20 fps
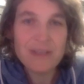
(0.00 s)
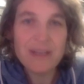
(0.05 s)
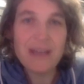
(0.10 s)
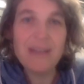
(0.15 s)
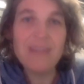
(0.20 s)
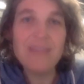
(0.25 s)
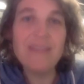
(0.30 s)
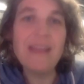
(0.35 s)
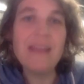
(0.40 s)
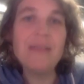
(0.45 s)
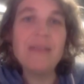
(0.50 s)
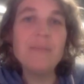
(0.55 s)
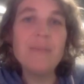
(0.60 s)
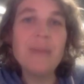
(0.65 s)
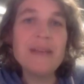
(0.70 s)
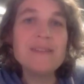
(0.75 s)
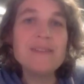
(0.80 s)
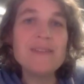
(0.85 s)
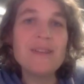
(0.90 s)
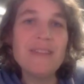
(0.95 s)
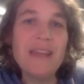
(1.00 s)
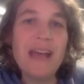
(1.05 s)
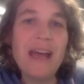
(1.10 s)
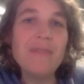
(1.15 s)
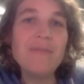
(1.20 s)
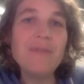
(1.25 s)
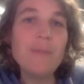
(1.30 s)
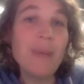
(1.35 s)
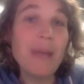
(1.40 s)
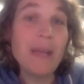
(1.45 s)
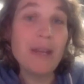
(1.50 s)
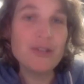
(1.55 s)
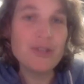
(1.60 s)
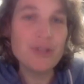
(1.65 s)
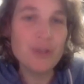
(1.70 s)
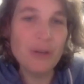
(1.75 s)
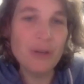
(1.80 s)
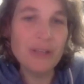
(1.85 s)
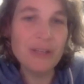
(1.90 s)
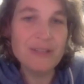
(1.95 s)
and then based on that we make a
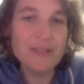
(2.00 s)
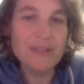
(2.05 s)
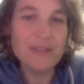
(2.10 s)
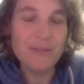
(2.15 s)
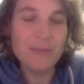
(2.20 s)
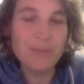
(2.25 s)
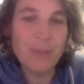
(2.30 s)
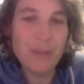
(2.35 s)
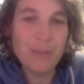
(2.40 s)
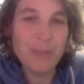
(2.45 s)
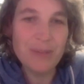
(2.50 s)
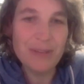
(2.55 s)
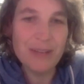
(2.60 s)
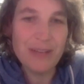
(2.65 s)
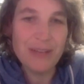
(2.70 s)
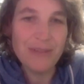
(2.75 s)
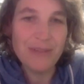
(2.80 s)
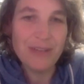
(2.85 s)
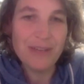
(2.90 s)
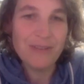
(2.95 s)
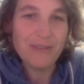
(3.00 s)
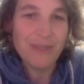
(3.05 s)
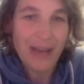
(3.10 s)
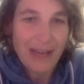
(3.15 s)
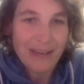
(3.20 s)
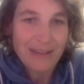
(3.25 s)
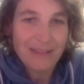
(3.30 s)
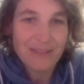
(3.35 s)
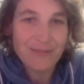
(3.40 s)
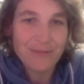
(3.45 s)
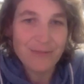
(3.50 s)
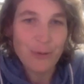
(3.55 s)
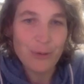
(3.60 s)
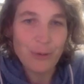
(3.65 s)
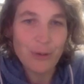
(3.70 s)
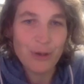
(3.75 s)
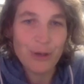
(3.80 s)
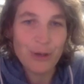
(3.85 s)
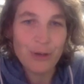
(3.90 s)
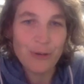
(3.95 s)
short list of people that we invite
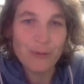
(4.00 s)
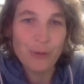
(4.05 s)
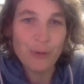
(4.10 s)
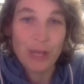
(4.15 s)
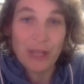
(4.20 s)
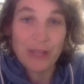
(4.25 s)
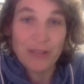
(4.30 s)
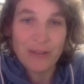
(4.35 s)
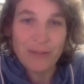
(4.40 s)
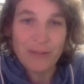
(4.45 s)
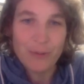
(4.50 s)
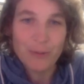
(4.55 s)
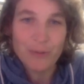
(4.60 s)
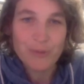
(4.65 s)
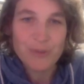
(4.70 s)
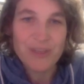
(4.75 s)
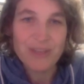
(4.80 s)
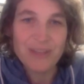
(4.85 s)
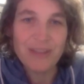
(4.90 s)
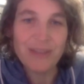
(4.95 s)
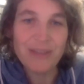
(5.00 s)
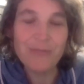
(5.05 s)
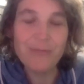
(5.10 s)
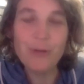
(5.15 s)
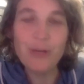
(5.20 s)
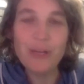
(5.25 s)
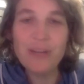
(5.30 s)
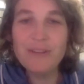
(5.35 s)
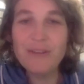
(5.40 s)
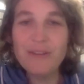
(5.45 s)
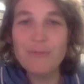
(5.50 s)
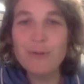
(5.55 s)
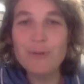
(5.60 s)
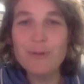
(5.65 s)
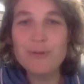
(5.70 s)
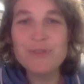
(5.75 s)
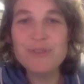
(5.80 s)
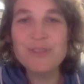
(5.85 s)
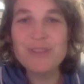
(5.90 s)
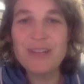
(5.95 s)
for for interviews and then for
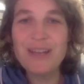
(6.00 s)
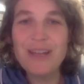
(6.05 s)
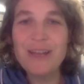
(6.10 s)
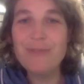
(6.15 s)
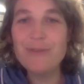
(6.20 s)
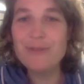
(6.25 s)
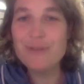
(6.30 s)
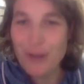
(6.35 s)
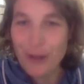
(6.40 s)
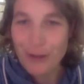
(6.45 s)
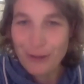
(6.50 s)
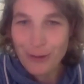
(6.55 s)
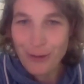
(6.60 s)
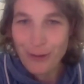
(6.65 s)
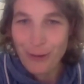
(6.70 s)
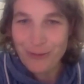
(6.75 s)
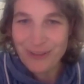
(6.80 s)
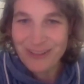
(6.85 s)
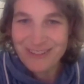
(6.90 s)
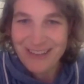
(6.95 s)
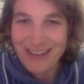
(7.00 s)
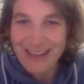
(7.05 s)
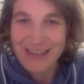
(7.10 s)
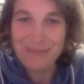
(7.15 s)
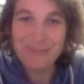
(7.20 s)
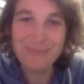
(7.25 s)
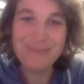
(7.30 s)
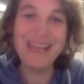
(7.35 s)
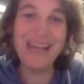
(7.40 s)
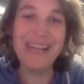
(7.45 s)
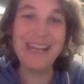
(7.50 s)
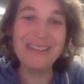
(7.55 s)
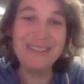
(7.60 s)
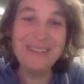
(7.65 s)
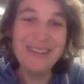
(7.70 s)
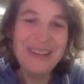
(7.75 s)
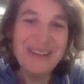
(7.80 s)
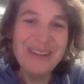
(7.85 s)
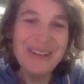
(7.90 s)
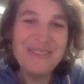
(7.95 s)
interviews if it's non-covid time then
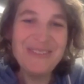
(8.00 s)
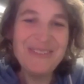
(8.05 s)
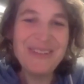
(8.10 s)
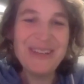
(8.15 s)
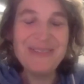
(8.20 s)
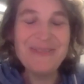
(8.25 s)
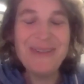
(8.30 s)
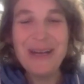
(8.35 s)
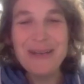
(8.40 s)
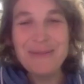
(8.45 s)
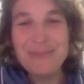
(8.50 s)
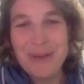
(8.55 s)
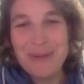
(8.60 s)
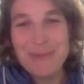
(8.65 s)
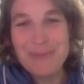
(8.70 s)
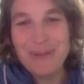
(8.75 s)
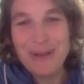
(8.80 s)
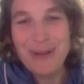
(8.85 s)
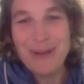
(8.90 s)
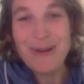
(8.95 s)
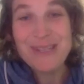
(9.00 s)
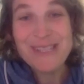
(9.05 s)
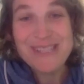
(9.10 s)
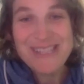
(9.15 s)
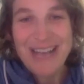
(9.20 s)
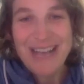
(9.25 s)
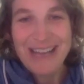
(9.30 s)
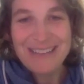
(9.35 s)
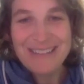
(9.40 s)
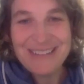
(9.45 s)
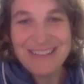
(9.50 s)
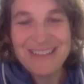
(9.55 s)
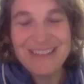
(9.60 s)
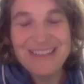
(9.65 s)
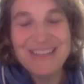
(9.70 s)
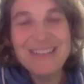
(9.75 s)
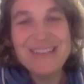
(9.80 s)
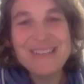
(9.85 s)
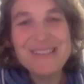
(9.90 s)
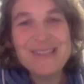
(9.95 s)
we invite people on site
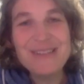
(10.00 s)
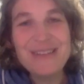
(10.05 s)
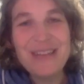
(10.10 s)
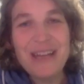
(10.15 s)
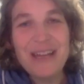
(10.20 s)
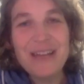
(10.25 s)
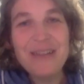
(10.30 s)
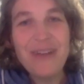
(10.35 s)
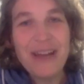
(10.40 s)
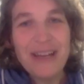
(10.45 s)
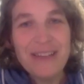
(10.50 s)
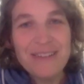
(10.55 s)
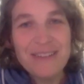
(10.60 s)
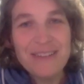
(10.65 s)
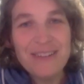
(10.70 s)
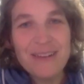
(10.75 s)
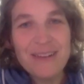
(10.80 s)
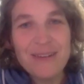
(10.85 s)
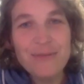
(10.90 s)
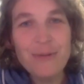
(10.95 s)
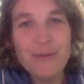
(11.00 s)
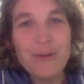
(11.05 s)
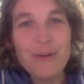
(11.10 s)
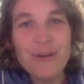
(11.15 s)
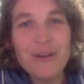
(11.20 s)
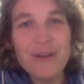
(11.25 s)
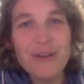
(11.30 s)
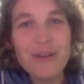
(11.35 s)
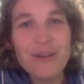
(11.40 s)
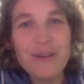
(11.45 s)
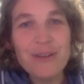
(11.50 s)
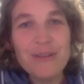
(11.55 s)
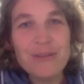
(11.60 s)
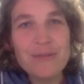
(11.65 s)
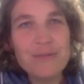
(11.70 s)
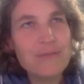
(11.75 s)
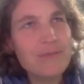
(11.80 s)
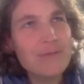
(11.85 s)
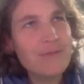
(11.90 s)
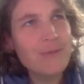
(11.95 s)
so they are invited here for
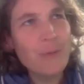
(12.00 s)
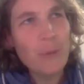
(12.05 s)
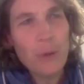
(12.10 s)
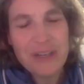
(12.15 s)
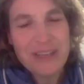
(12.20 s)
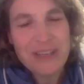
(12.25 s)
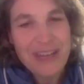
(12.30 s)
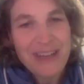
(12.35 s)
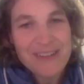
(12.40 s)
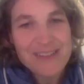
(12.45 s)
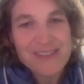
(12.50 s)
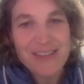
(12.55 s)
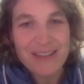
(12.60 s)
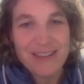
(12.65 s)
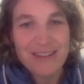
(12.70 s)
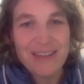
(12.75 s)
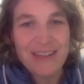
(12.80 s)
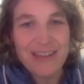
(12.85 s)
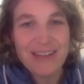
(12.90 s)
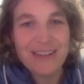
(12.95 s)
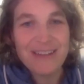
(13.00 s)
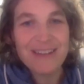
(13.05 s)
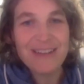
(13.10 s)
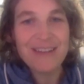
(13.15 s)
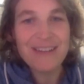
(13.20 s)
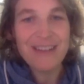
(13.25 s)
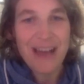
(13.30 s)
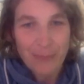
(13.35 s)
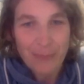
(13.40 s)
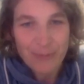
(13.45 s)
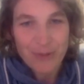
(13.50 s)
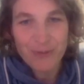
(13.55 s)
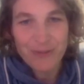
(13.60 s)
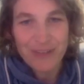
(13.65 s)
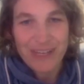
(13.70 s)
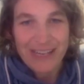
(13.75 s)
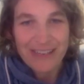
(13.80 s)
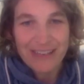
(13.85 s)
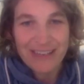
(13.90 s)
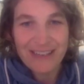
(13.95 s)
four days i think come to
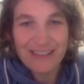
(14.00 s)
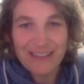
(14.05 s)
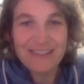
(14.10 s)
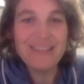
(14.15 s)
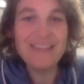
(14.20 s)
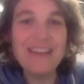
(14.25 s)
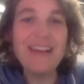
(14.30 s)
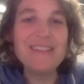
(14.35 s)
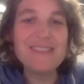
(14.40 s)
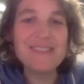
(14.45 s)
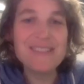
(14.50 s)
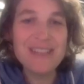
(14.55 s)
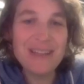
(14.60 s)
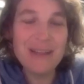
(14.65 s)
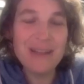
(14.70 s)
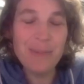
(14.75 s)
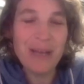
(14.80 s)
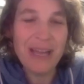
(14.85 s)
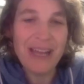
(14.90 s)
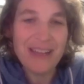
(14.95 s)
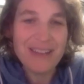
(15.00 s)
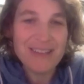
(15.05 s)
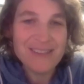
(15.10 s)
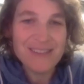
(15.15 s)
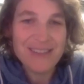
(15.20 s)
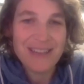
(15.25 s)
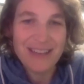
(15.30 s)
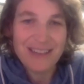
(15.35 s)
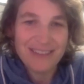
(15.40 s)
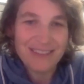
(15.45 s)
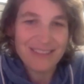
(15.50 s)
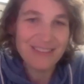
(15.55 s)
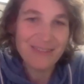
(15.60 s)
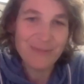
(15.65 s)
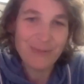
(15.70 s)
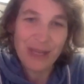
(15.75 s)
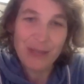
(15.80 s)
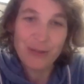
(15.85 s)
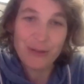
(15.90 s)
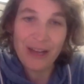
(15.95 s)
vienna and see the place and
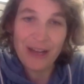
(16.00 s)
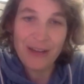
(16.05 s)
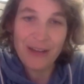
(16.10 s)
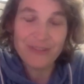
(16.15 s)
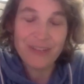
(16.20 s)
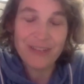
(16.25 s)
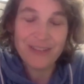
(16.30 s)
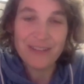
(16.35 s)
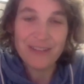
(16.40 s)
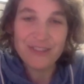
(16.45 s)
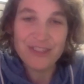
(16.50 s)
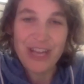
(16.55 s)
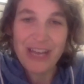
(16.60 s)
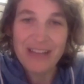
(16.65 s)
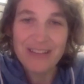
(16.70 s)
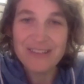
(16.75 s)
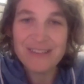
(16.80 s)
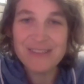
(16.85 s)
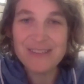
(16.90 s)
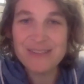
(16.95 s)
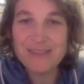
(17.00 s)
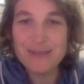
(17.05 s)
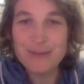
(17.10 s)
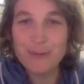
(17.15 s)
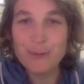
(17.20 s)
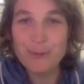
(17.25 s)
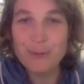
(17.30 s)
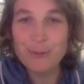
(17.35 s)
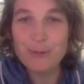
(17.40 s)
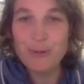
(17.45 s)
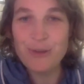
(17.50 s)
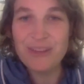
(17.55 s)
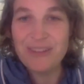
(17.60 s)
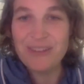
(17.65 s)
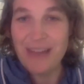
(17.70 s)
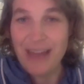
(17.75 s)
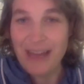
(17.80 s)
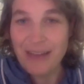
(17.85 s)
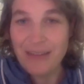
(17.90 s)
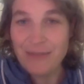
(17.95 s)
where you have then the chance to to
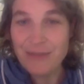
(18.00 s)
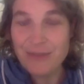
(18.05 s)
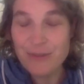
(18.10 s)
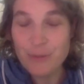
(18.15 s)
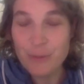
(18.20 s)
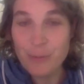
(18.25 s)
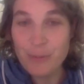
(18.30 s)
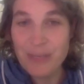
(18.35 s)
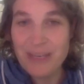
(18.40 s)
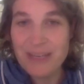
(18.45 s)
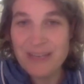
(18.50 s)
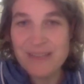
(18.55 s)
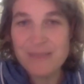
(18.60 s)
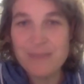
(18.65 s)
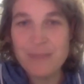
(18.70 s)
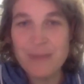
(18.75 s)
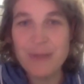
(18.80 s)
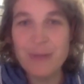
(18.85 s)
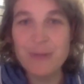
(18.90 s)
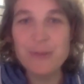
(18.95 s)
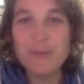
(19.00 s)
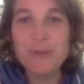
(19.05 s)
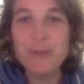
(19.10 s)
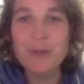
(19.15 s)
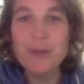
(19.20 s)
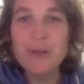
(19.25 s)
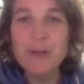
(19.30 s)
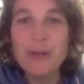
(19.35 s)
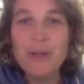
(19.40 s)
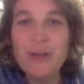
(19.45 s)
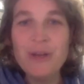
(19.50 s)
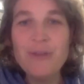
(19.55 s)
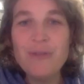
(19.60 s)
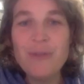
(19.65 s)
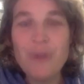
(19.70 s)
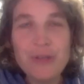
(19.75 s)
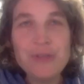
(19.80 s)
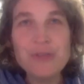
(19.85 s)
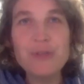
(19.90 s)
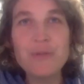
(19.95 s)
interact with group leaders but also
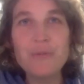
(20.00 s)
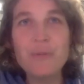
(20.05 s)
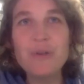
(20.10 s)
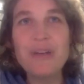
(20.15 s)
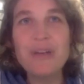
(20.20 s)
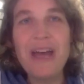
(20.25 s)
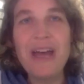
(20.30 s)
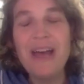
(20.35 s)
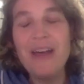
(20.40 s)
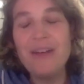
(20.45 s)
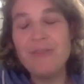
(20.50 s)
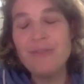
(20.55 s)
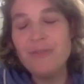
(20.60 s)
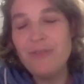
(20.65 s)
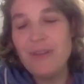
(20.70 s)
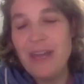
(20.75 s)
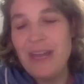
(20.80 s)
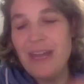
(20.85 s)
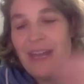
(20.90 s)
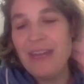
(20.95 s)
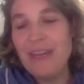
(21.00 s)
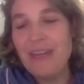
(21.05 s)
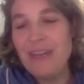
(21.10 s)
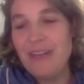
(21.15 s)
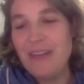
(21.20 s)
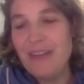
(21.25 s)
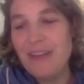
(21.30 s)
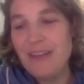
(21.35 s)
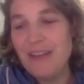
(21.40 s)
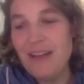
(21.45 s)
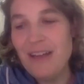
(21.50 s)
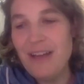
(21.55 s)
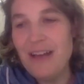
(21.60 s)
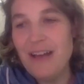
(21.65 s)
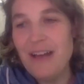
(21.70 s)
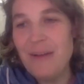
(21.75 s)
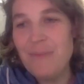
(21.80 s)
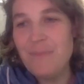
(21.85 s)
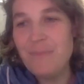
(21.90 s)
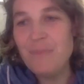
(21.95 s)
first you would have a
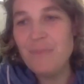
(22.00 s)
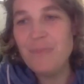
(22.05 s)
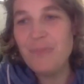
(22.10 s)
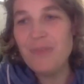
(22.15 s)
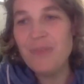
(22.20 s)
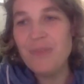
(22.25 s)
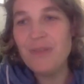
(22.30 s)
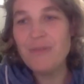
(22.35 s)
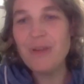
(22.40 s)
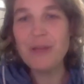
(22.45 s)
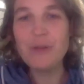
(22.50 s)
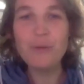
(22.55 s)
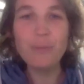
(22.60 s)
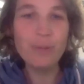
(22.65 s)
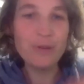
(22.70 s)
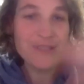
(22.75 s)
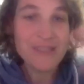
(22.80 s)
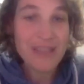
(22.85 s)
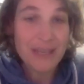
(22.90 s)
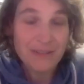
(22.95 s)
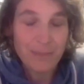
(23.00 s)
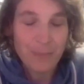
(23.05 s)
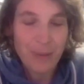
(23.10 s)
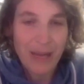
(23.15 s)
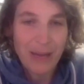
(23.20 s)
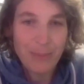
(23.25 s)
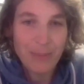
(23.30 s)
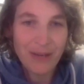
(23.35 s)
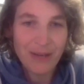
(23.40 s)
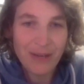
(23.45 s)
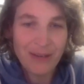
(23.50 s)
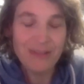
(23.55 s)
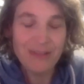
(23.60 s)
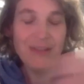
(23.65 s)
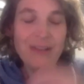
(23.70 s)
um, where you present a paper